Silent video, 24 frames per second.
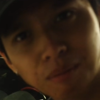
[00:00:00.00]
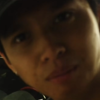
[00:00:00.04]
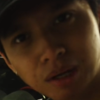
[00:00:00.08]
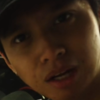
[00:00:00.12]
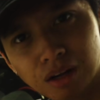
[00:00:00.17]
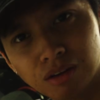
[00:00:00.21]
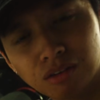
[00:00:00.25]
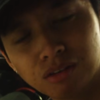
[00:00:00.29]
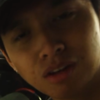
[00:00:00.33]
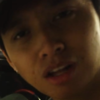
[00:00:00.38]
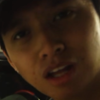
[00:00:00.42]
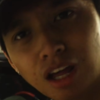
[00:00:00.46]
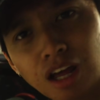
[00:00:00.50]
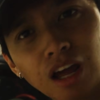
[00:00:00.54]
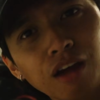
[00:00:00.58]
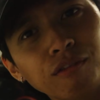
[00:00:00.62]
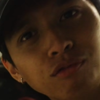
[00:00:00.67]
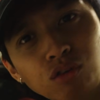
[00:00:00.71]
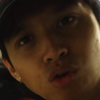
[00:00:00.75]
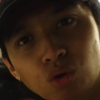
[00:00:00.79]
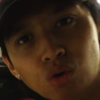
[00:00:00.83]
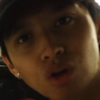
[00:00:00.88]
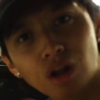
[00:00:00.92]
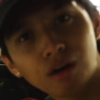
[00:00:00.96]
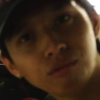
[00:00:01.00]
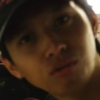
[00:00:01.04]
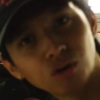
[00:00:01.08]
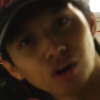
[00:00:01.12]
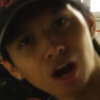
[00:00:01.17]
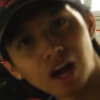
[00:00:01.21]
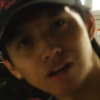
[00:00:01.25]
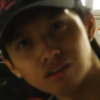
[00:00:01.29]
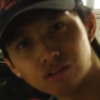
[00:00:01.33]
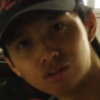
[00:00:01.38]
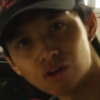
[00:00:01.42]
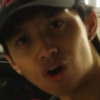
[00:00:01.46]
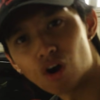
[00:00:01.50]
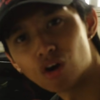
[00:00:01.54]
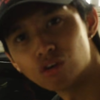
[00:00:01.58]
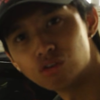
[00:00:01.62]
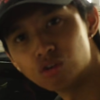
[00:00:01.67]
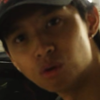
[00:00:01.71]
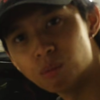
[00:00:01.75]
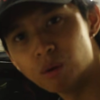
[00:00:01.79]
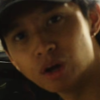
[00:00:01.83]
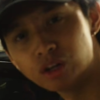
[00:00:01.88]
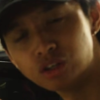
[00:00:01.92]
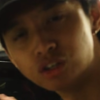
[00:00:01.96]
because if you love your guys' car
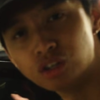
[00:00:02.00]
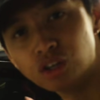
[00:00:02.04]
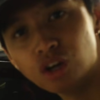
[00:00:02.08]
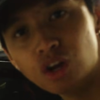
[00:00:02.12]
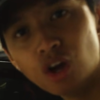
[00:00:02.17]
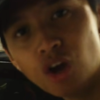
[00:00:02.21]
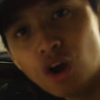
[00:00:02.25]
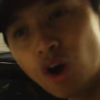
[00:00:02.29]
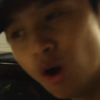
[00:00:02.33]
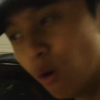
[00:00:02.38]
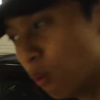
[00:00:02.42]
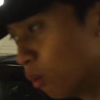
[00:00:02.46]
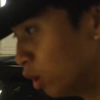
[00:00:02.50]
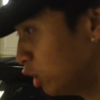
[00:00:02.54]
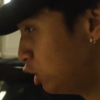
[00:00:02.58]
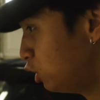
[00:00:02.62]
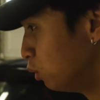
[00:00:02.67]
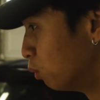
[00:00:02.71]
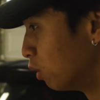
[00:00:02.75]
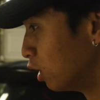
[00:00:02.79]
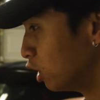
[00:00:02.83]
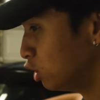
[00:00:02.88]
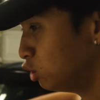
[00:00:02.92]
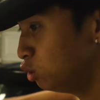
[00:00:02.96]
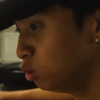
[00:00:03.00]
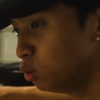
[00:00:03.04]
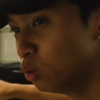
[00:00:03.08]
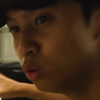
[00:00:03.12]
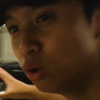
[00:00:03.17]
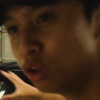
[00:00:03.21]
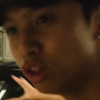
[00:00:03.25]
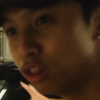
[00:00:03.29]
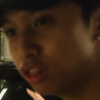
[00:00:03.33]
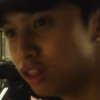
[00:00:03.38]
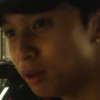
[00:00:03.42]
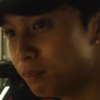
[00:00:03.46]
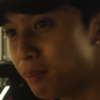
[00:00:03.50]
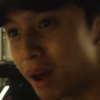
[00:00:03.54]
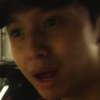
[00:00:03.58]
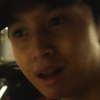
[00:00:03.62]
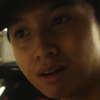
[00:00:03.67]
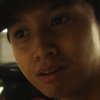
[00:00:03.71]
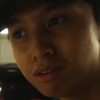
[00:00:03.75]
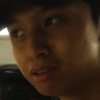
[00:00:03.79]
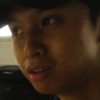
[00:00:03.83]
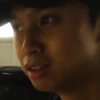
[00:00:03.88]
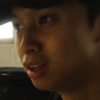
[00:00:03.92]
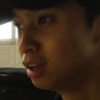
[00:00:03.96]
so much, wouldn't you want to do the
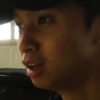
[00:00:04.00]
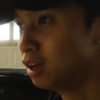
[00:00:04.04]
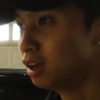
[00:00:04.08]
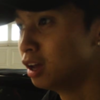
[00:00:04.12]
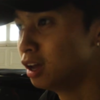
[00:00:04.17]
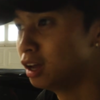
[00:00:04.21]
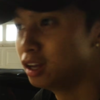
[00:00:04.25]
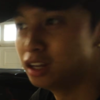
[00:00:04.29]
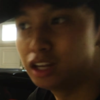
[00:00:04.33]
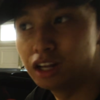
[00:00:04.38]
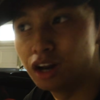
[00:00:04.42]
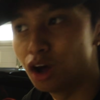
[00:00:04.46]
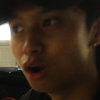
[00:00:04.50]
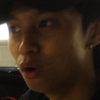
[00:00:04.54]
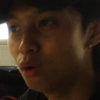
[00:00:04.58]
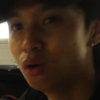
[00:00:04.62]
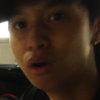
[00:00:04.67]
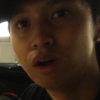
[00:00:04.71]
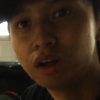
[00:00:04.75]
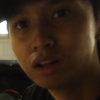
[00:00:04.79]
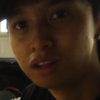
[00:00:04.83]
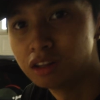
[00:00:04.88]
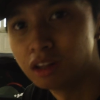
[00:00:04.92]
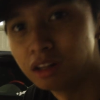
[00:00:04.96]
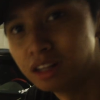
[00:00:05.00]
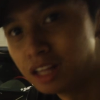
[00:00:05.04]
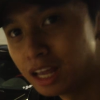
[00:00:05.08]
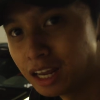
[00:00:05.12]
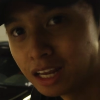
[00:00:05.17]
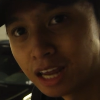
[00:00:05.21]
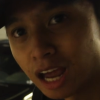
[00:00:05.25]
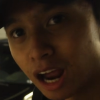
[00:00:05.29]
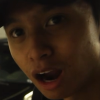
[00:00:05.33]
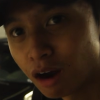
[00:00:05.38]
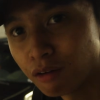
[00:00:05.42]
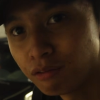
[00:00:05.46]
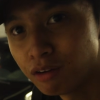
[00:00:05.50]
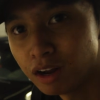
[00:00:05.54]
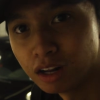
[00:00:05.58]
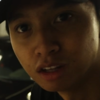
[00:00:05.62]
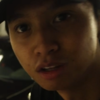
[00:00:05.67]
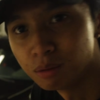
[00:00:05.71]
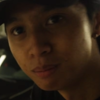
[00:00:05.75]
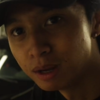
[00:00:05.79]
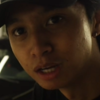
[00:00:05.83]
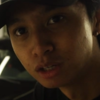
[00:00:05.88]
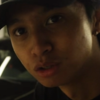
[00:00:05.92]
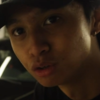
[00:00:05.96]
best, you know, to take care of it and
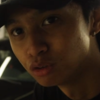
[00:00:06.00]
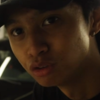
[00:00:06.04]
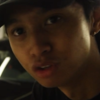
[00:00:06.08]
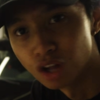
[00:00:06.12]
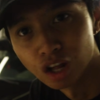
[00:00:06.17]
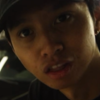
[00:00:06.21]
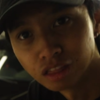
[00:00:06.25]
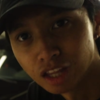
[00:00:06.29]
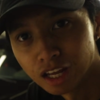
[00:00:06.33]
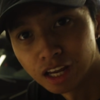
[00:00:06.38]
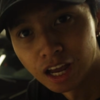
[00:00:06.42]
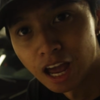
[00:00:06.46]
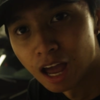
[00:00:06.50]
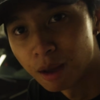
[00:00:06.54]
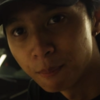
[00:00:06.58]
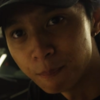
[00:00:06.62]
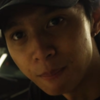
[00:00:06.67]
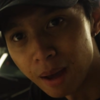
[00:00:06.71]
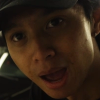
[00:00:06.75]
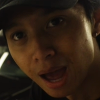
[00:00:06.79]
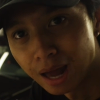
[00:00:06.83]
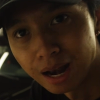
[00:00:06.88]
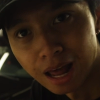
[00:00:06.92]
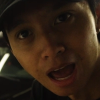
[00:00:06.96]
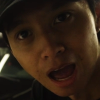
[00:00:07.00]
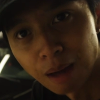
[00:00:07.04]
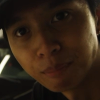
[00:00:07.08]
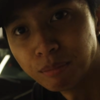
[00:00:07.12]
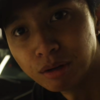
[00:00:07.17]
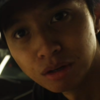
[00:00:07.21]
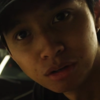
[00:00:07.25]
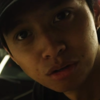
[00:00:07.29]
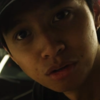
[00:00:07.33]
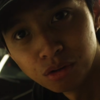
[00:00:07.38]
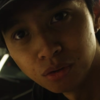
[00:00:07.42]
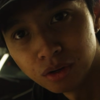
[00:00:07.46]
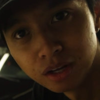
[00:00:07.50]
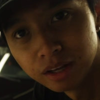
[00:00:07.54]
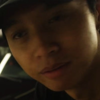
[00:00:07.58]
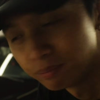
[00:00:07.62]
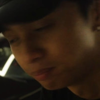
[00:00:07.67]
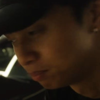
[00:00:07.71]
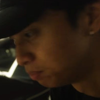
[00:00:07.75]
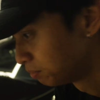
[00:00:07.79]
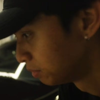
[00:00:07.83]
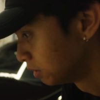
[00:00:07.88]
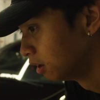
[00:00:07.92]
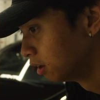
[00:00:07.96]
to make sure nothing bad happens to it?
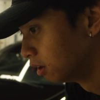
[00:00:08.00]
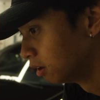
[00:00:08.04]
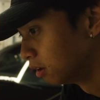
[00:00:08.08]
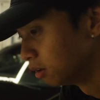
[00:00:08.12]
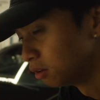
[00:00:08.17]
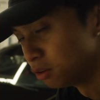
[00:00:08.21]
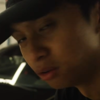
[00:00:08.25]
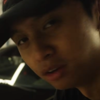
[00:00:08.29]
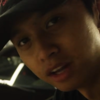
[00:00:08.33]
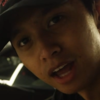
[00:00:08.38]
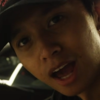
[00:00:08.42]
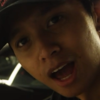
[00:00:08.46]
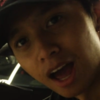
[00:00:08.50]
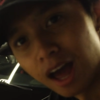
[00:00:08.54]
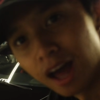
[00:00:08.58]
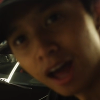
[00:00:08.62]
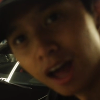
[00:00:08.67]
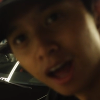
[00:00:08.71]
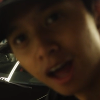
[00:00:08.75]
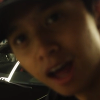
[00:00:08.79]
So yeah,